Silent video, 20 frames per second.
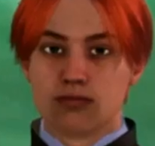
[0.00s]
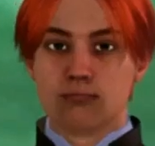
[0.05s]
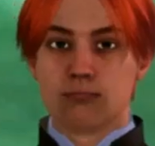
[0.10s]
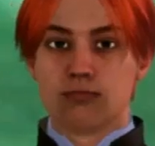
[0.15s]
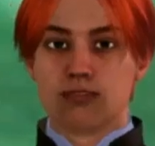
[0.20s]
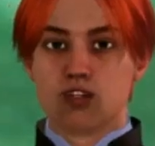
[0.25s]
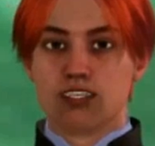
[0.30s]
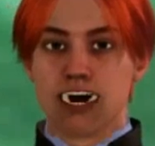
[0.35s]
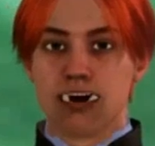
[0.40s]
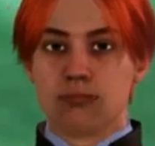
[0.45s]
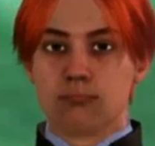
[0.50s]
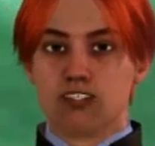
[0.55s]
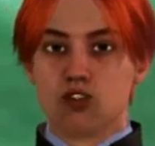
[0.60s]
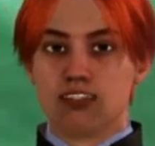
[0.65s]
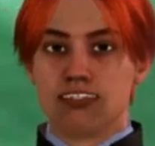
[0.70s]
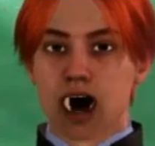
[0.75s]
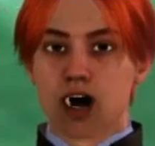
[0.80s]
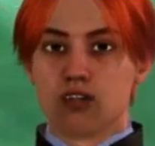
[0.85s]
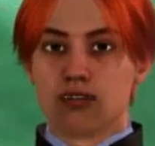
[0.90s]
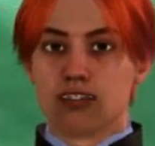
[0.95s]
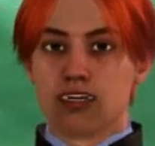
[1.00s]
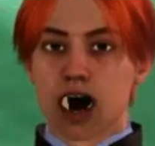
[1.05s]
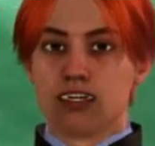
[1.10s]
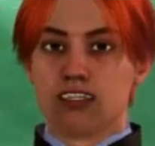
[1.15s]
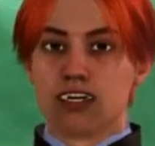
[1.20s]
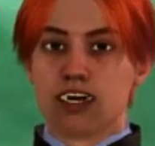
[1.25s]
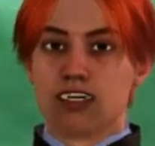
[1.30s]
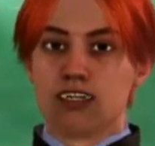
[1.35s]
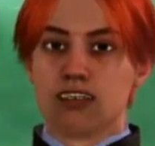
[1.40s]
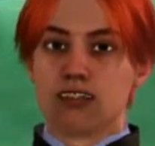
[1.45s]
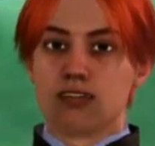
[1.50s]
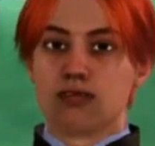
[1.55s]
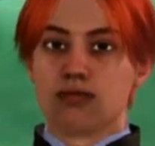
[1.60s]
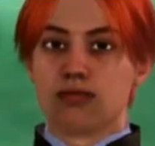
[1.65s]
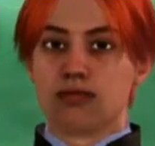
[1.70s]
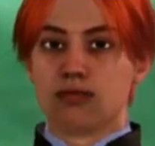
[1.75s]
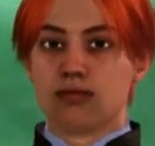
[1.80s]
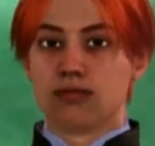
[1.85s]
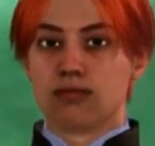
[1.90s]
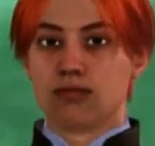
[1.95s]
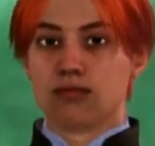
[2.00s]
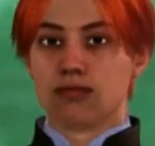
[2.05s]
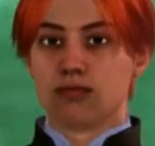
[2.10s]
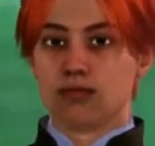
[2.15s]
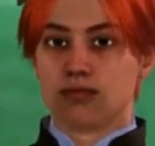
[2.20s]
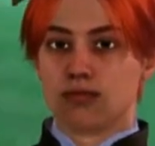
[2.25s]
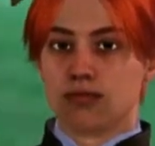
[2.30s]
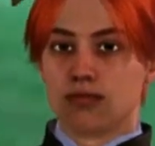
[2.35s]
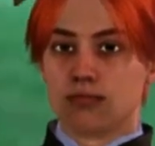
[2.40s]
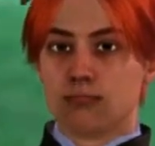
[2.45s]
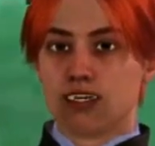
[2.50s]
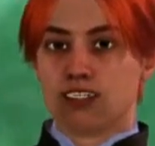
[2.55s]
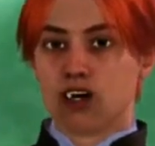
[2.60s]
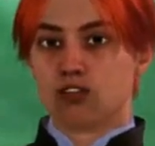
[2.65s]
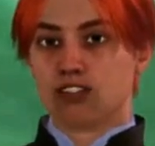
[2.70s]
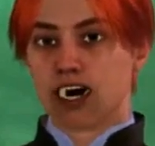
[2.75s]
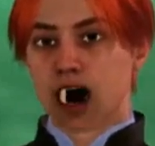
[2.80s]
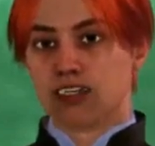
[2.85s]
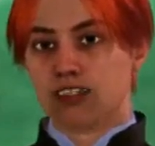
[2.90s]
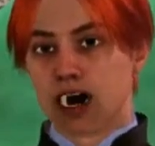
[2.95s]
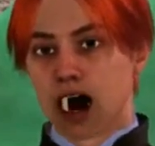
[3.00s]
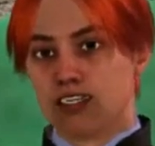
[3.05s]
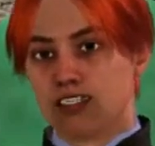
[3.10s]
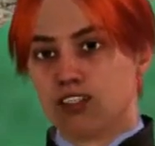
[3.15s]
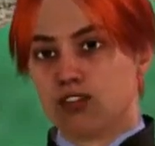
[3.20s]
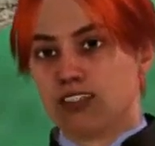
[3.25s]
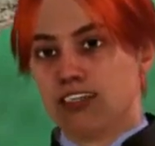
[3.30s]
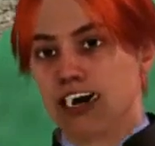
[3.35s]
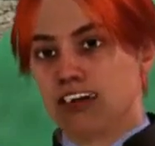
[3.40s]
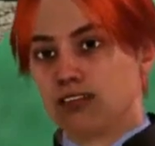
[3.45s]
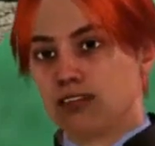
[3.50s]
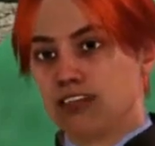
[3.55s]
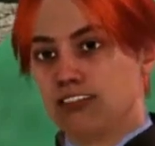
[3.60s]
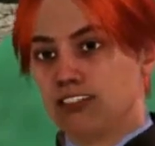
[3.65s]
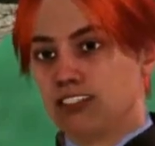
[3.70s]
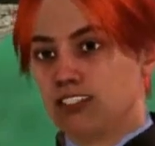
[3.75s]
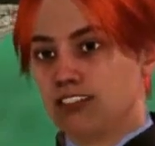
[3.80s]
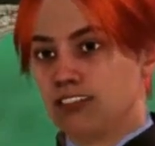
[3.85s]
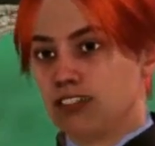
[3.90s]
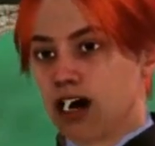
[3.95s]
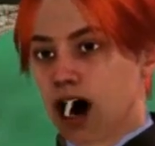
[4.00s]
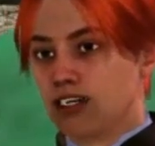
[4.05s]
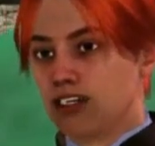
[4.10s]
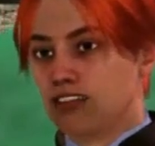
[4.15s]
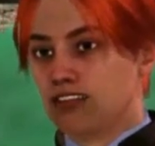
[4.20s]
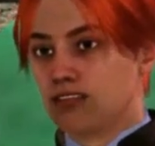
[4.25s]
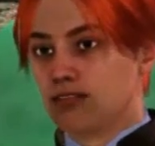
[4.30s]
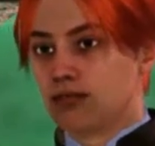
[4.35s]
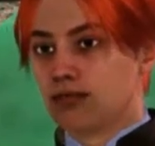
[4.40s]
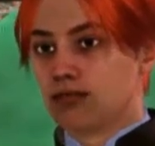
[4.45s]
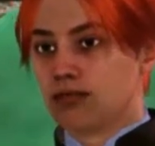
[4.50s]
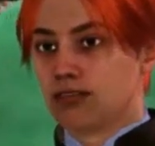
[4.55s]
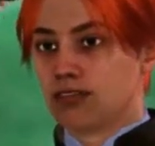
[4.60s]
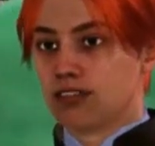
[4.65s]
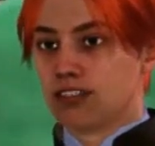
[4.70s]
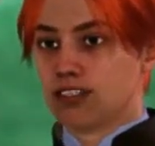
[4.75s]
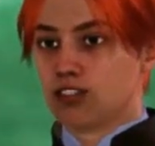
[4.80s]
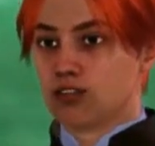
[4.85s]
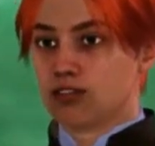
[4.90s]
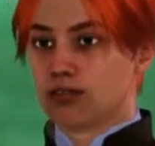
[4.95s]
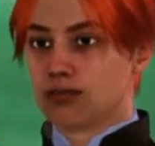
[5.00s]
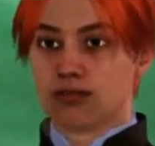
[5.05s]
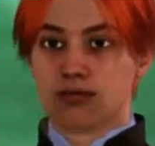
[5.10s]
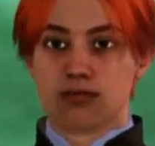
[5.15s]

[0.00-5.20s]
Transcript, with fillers: Perhaps we are alike then. Because I like to have an easy life, too.